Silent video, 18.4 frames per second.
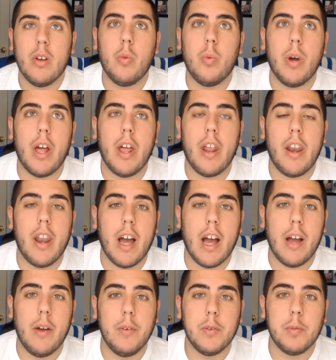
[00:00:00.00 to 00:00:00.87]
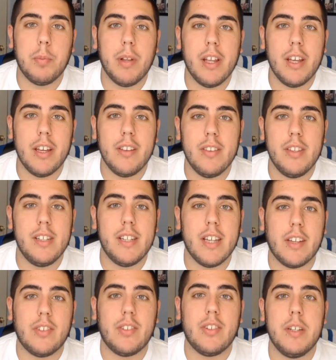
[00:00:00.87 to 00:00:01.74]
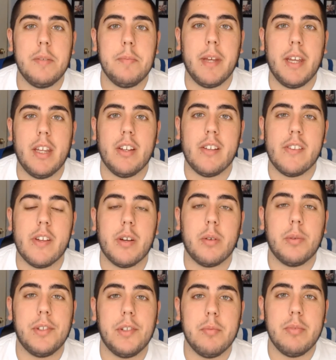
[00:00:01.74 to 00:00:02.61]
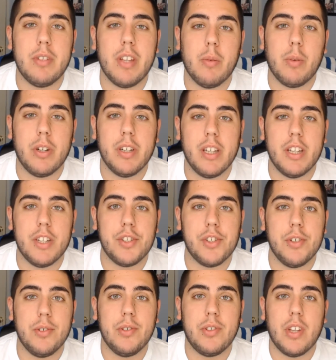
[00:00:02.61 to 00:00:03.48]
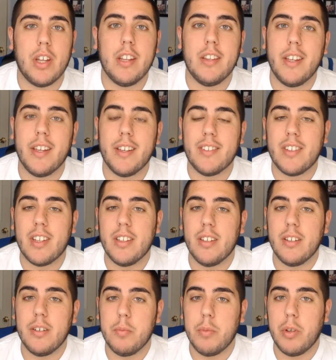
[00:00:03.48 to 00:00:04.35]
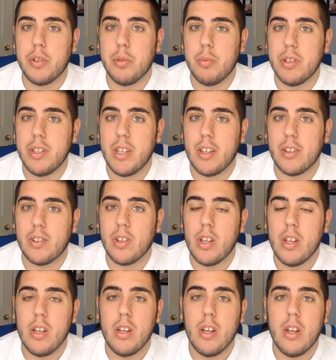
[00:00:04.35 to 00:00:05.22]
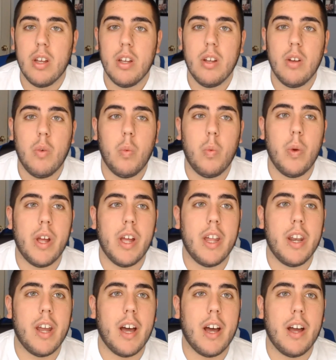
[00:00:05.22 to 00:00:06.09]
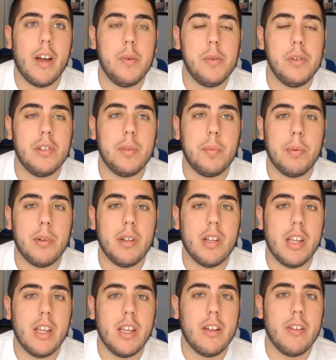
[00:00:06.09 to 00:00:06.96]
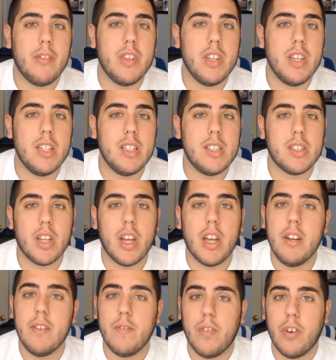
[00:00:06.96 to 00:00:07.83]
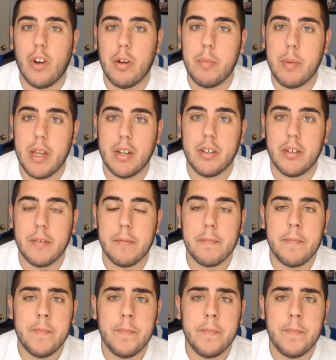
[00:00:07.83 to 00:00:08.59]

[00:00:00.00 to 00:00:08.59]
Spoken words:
When I was playing the Destiny beta, there was some day one issues, and they extended it multiple days. When I was playing the Titanfall beta,